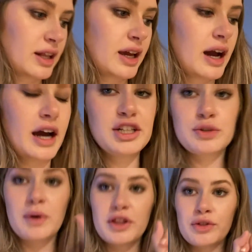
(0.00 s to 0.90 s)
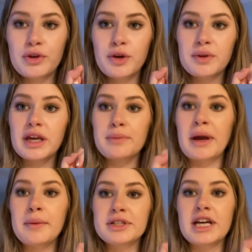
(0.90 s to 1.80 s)
I just went through with like a
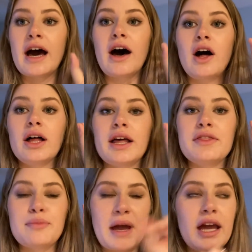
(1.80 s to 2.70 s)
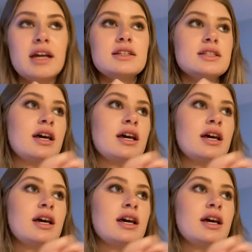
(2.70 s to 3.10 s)
paper towel and the paint,